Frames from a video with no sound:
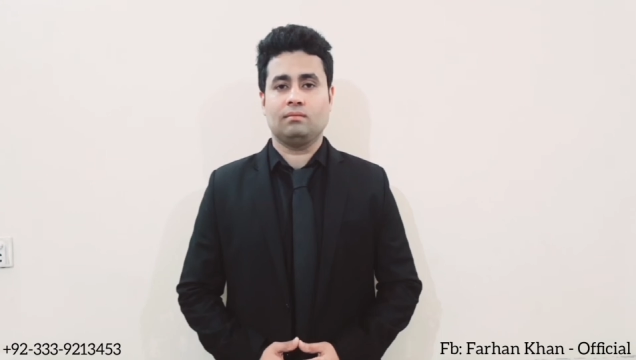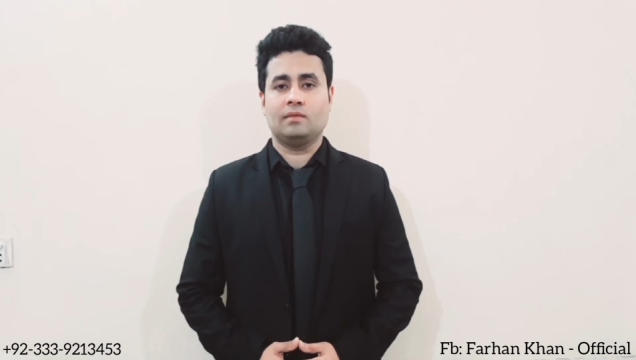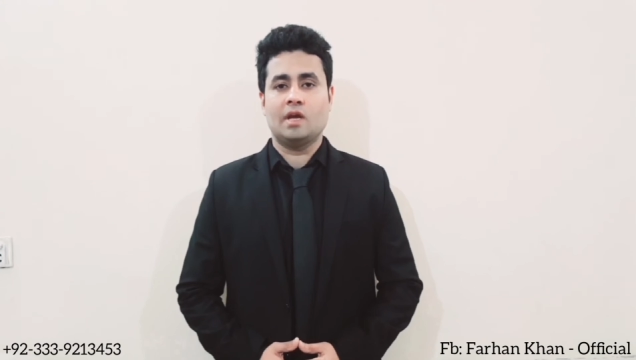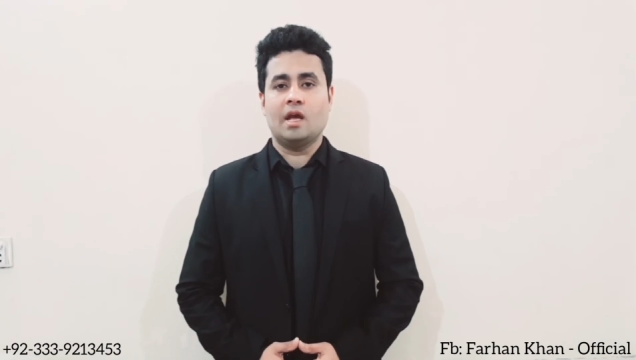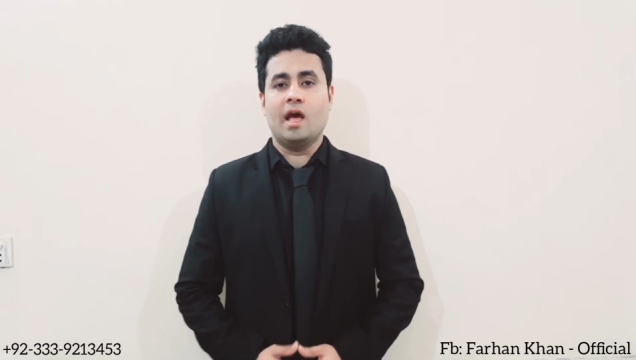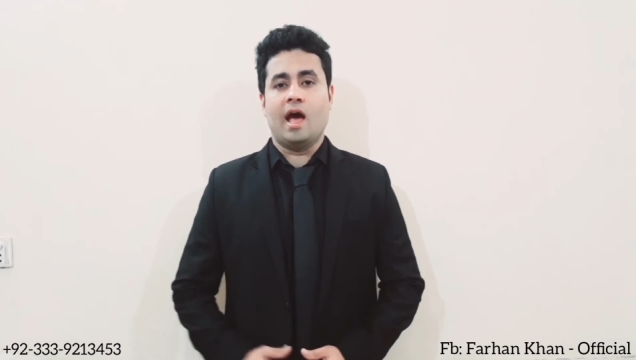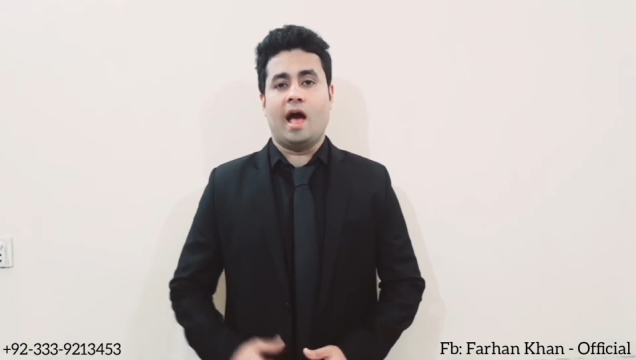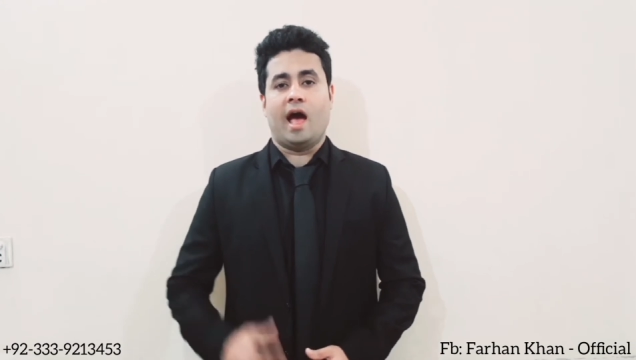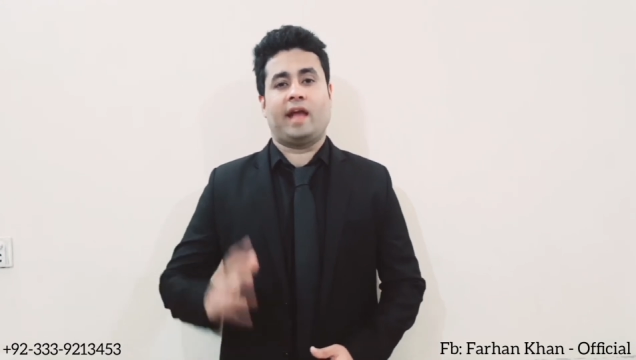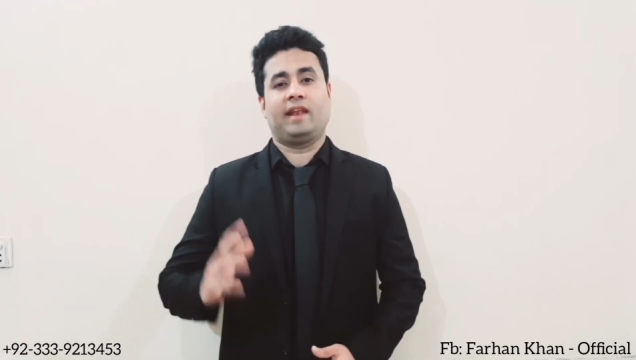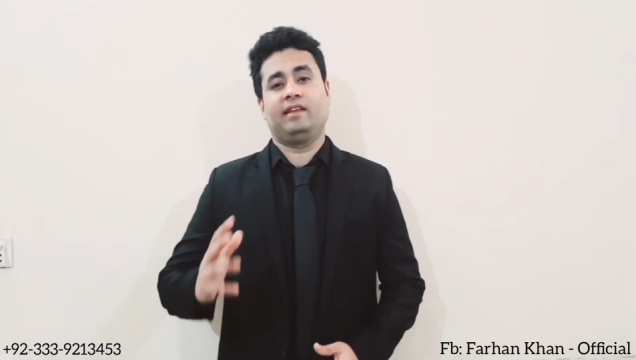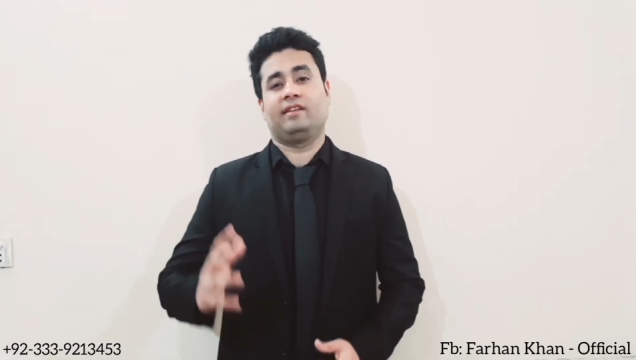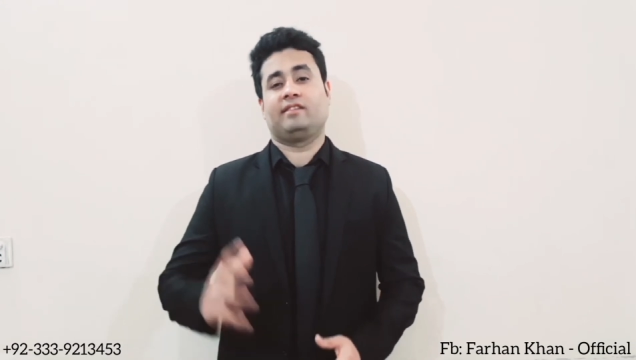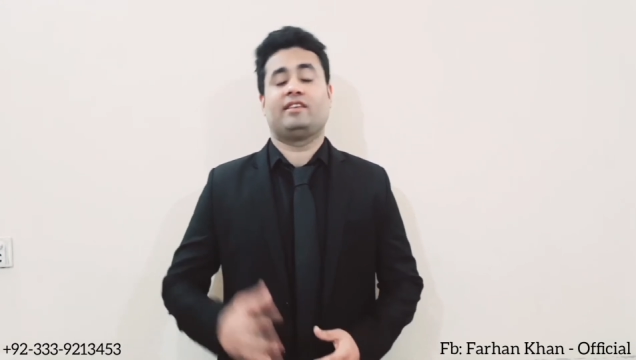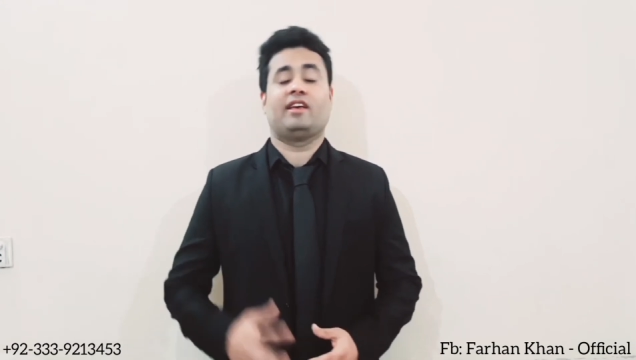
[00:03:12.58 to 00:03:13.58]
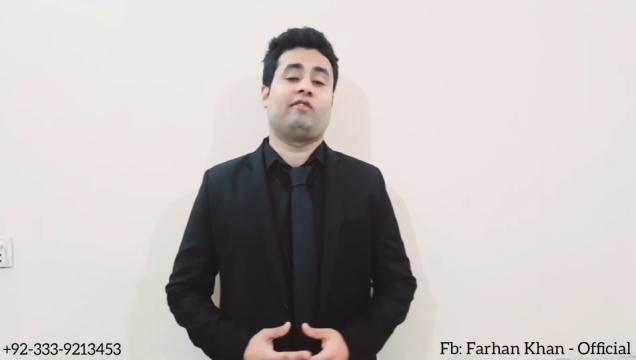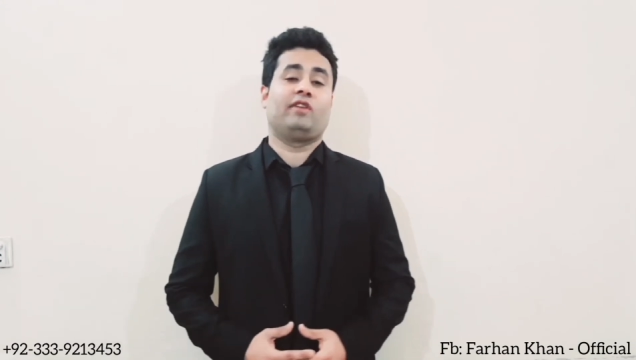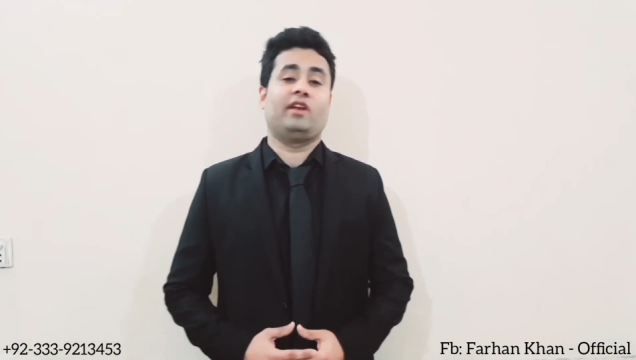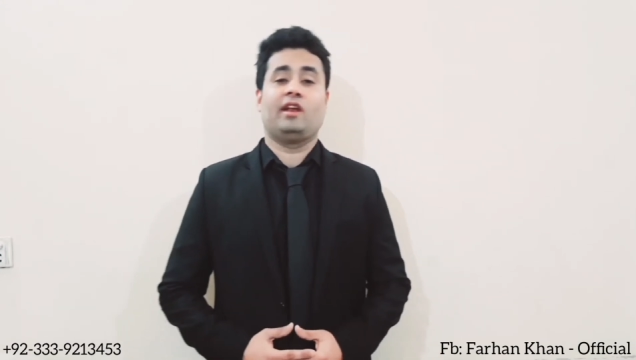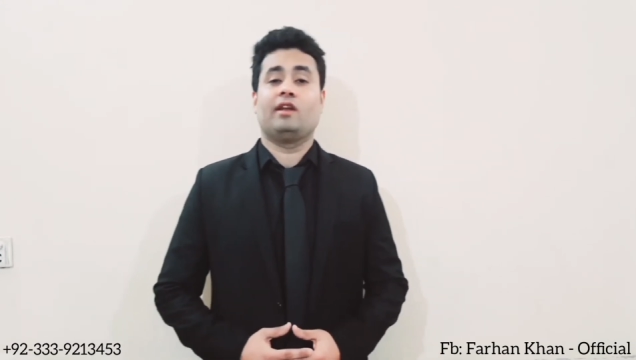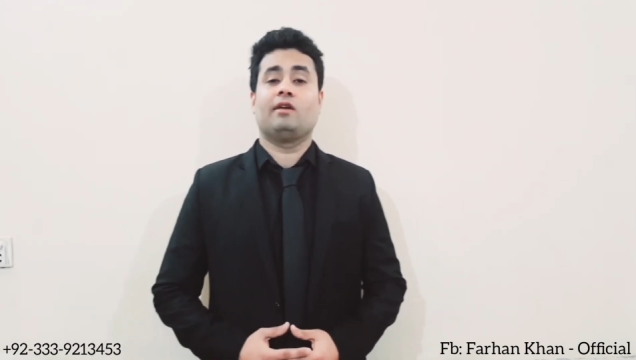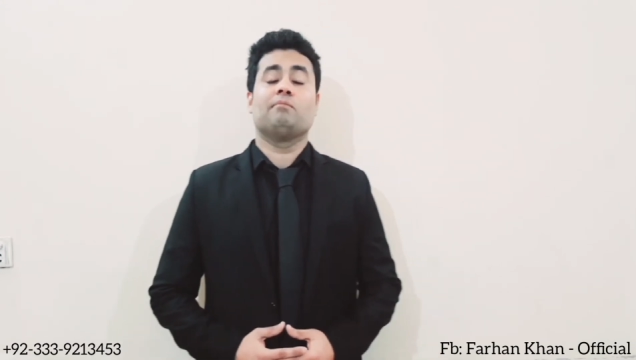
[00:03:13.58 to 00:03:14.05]
And the seventh and the
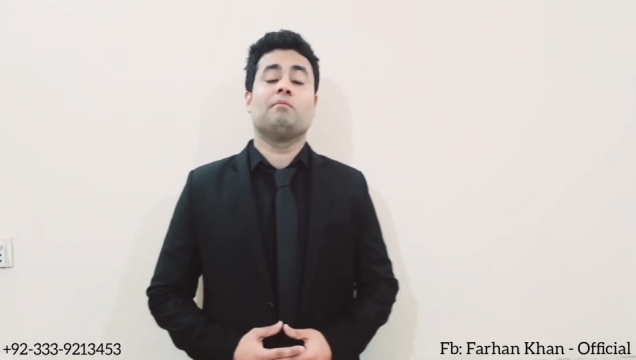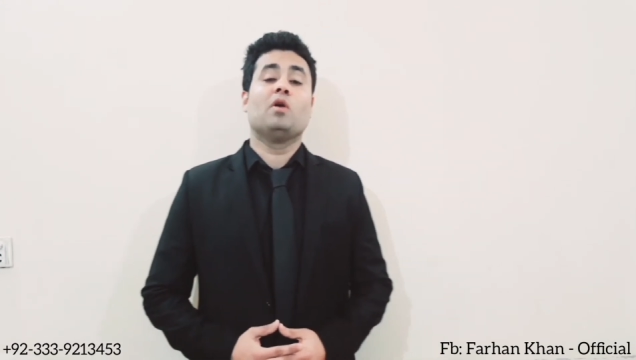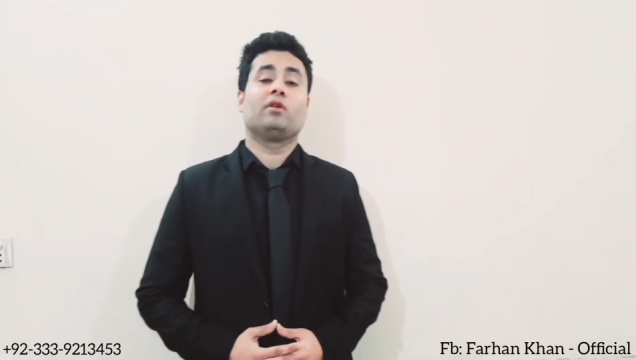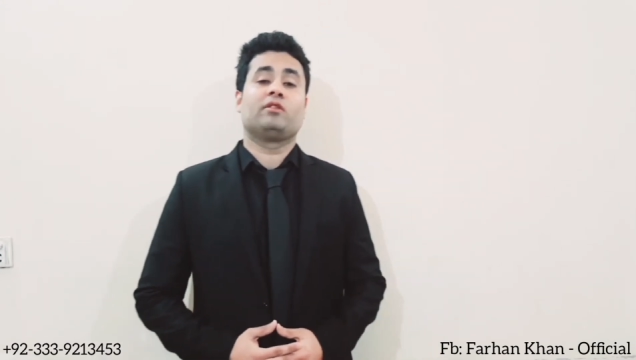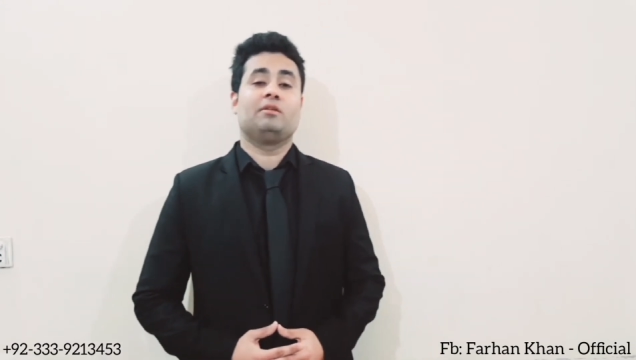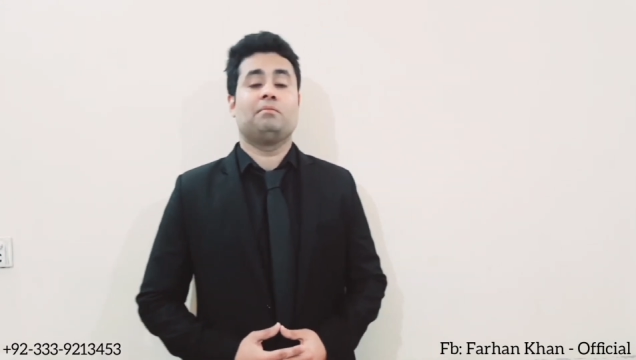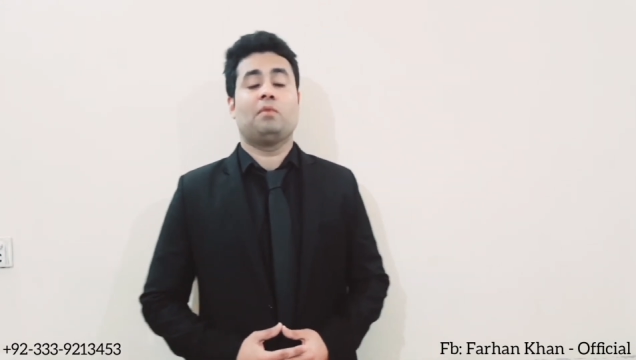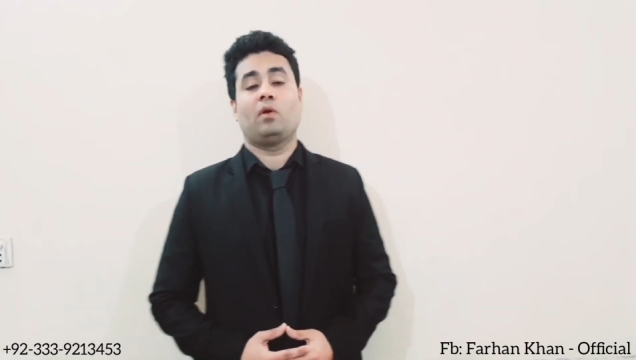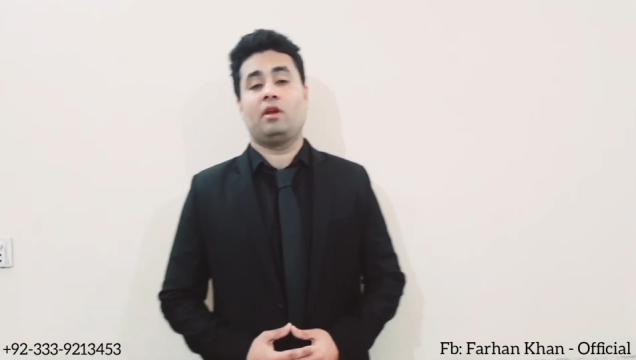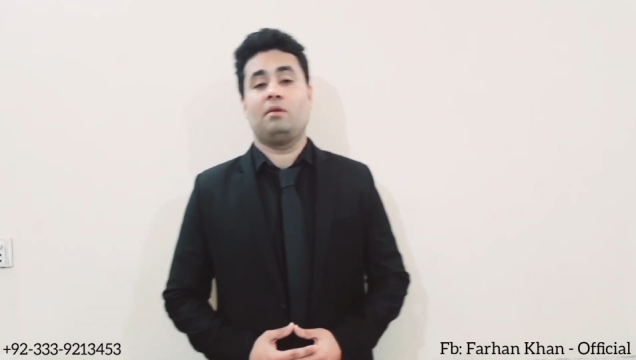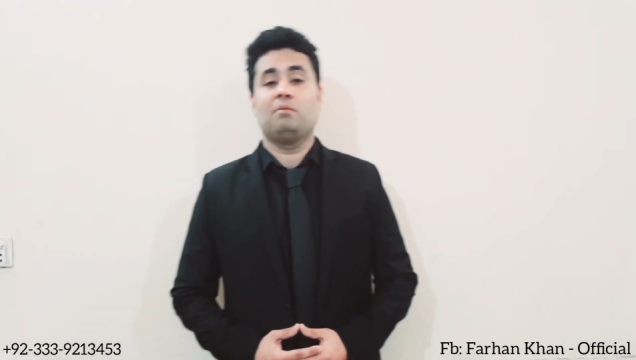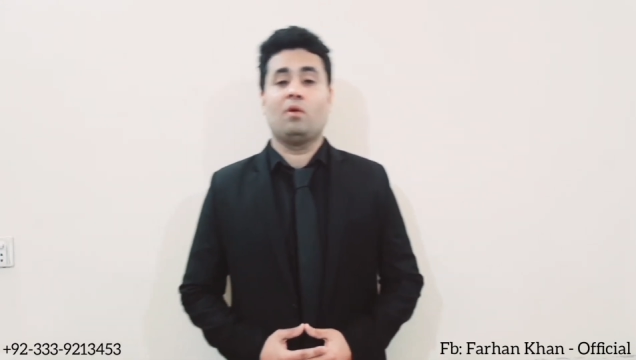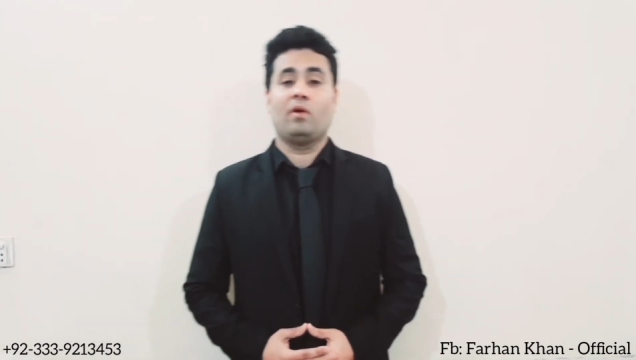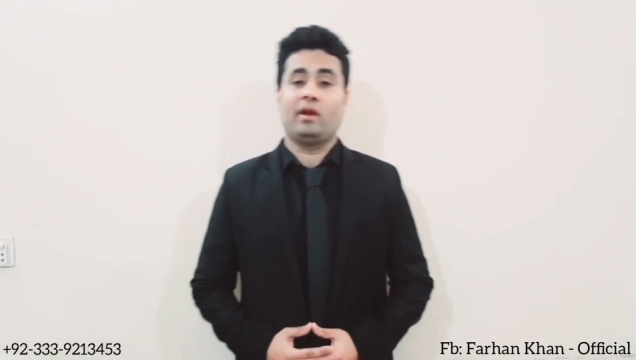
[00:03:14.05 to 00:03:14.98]
most important point is